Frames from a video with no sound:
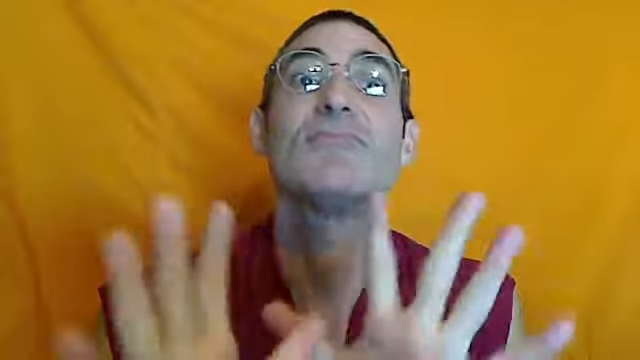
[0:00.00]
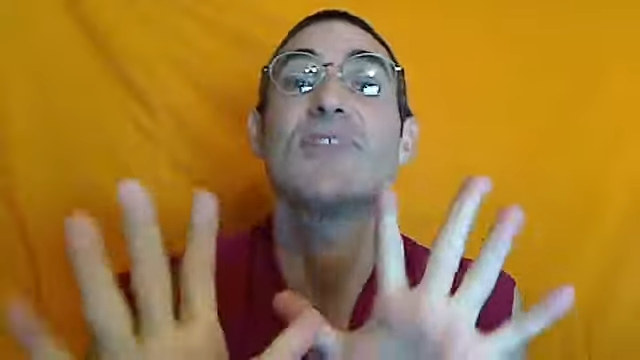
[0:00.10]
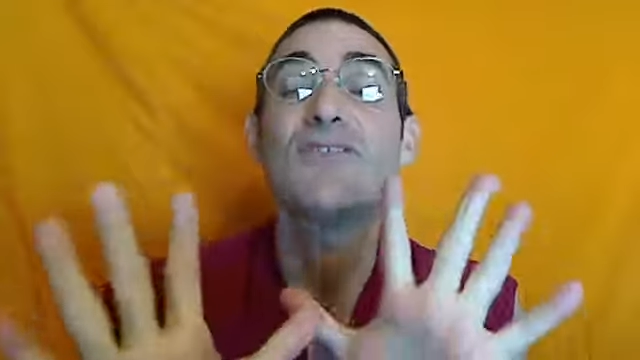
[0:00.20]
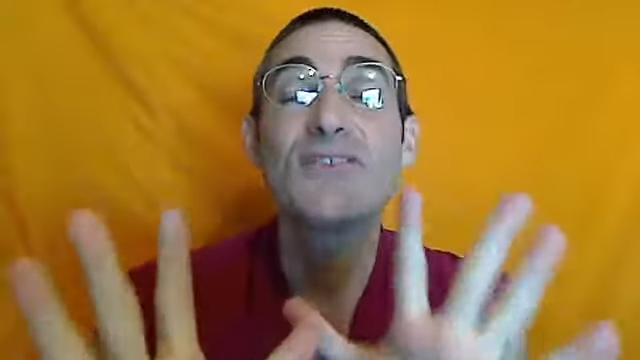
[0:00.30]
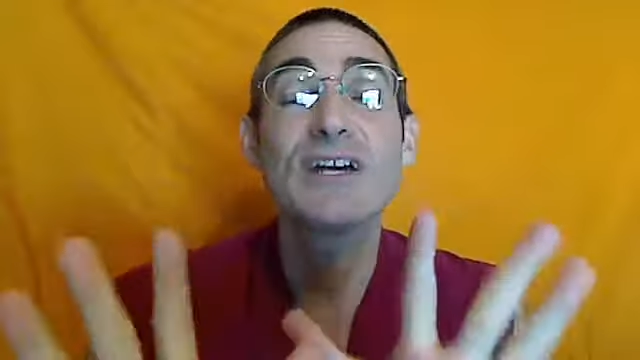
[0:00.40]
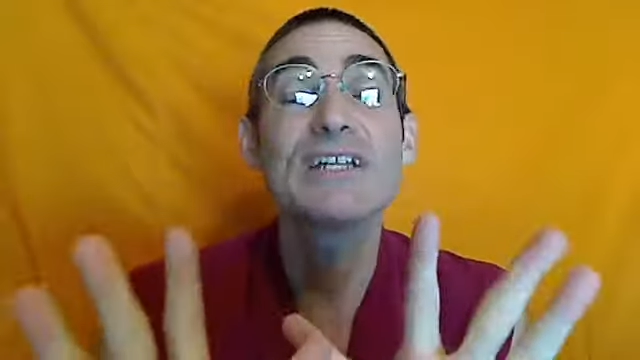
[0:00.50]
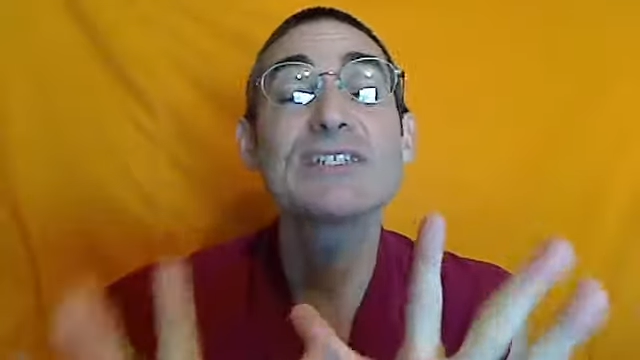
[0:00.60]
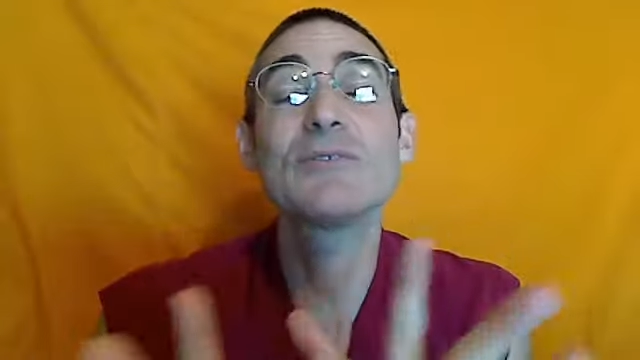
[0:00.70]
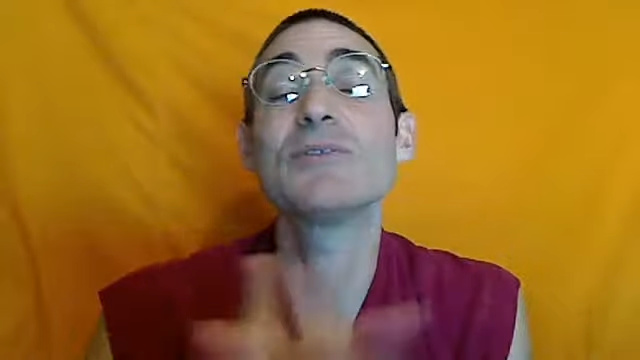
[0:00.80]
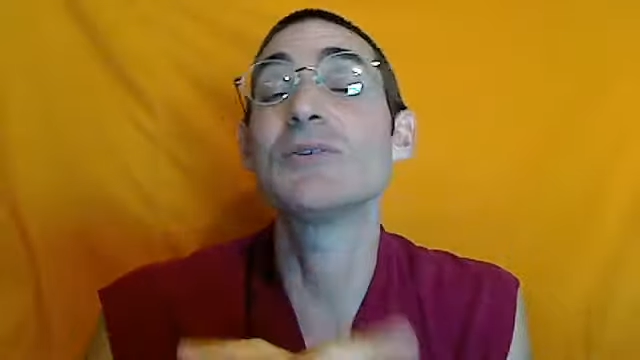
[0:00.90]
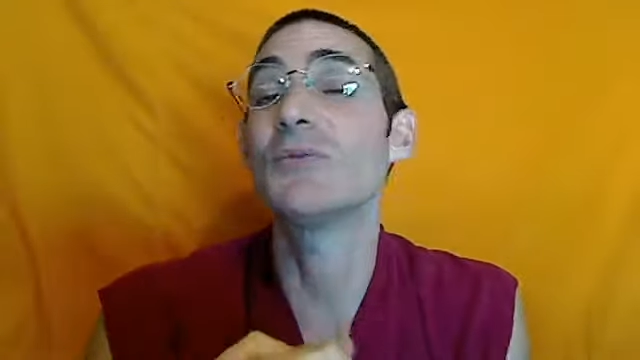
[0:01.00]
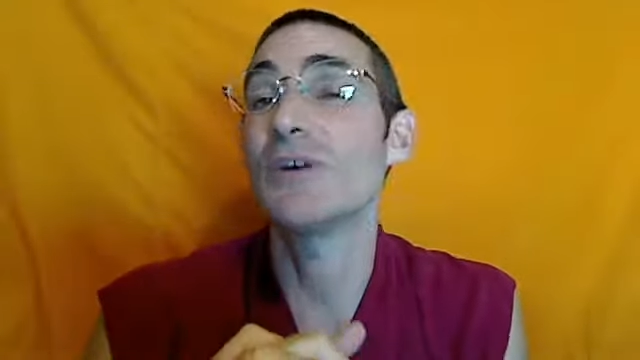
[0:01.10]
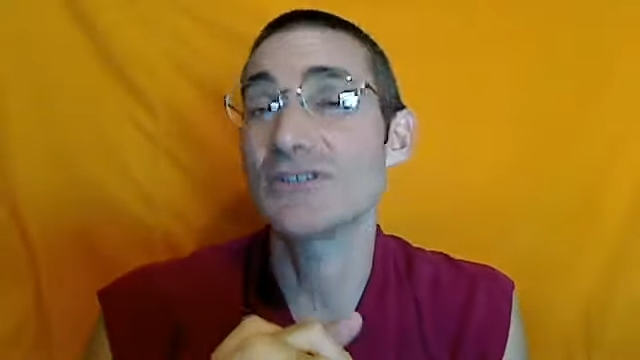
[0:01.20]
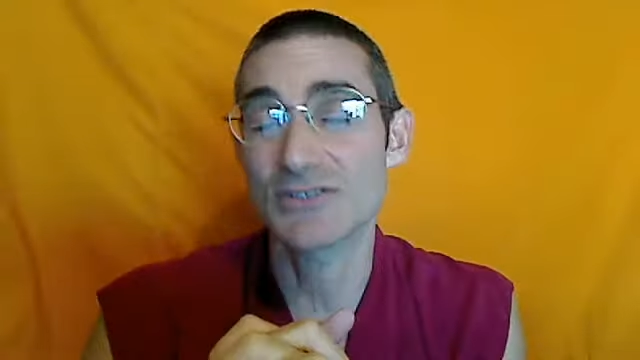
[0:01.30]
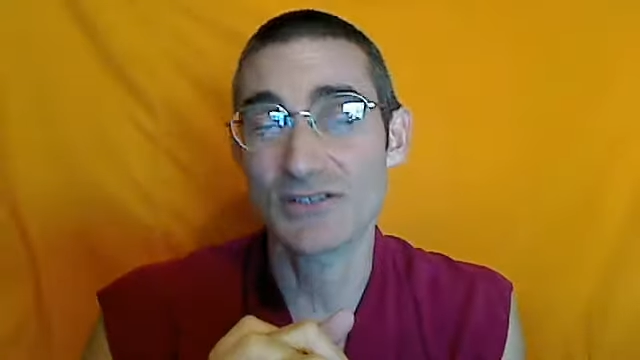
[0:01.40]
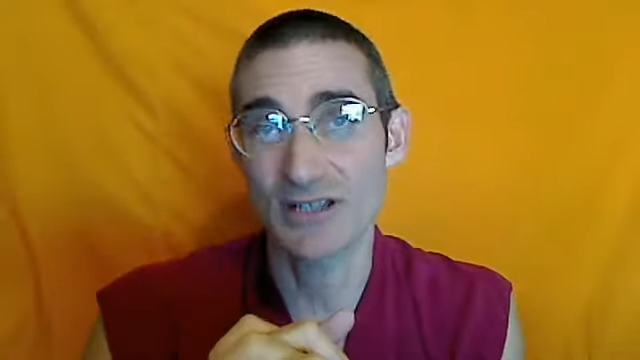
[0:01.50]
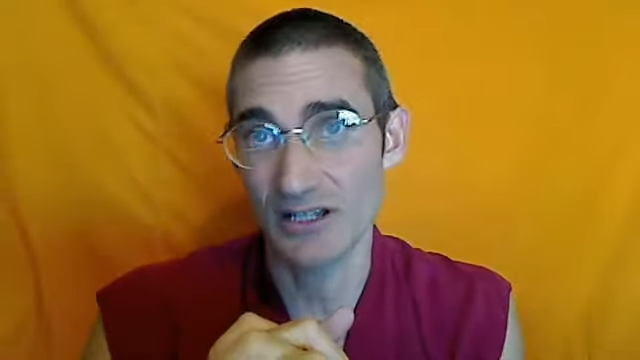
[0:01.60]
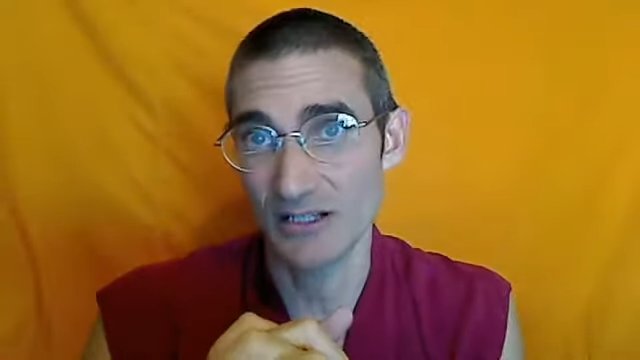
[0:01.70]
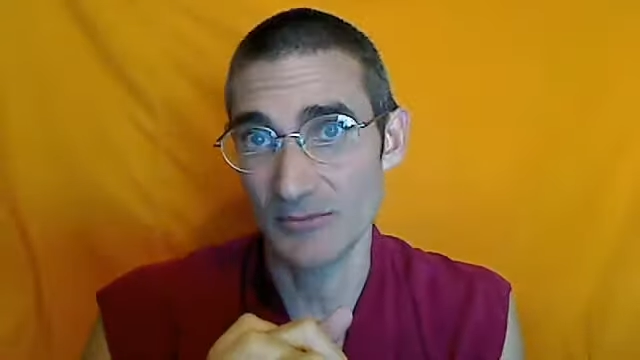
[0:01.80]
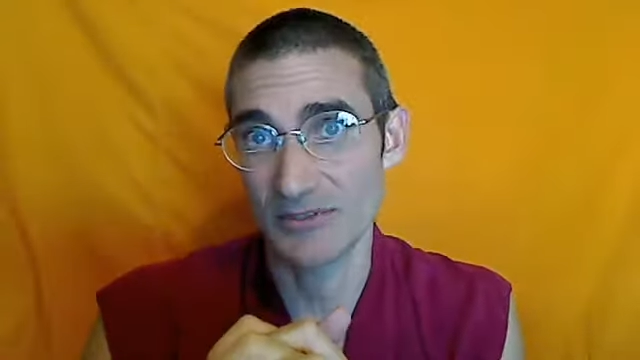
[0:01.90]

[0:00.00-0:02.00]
And find someone who wants your help.